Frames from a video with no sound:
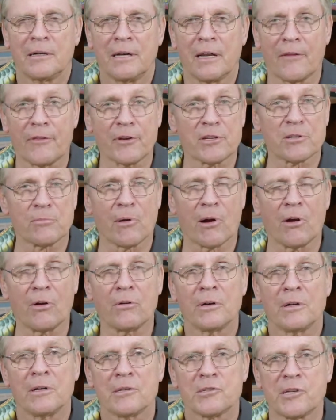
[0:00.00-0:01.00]
Nothing tomorrow.
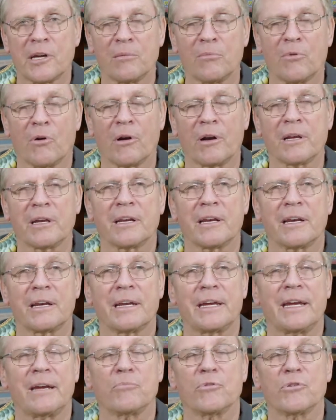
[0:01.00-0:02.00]
Sunday morning, get
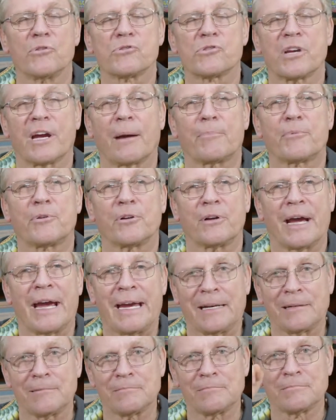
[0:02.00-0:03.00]
into Hebrews chapter
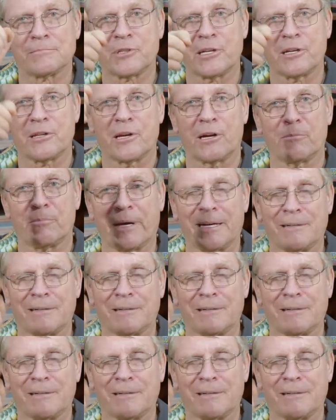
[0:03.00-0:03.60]
8. See you there.